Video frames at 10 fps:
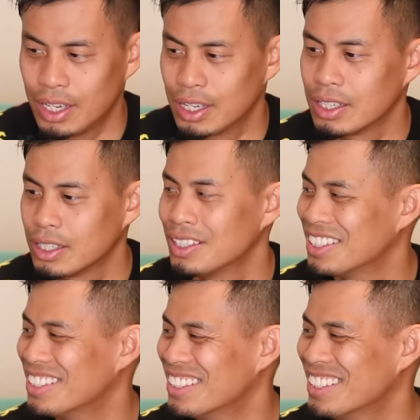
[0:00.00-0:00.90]

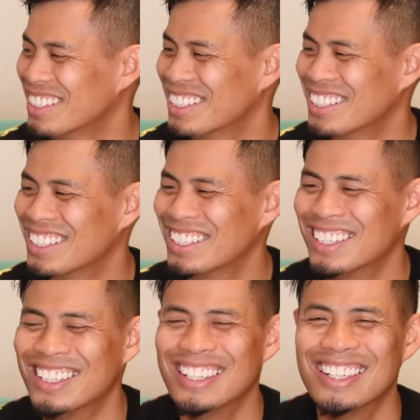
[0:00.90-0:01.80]

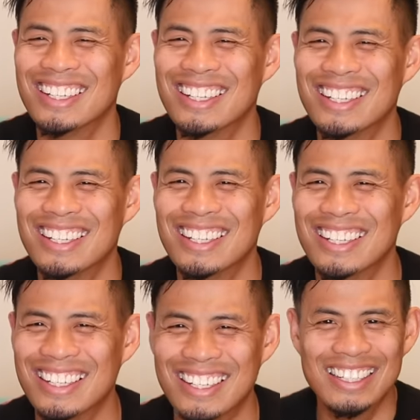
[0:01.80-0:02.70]

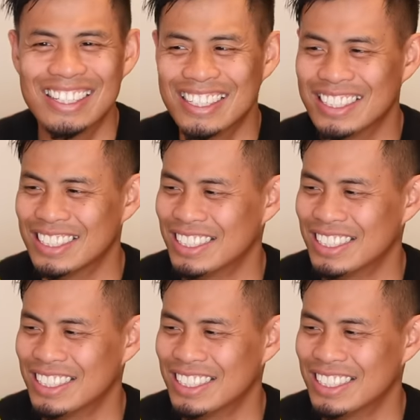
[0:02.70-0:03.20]
The person shown says nothing.